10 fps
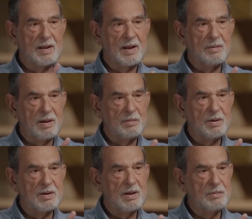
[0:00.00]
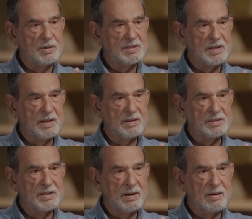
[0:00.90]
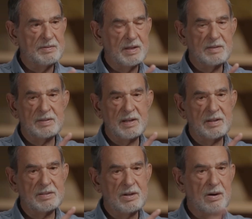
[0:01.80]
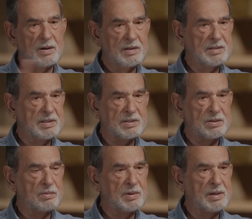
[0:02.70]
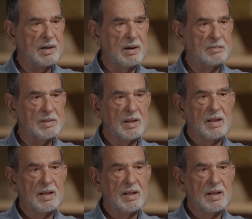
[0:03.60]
I'm going to say this here. I've said this to audiences so many times.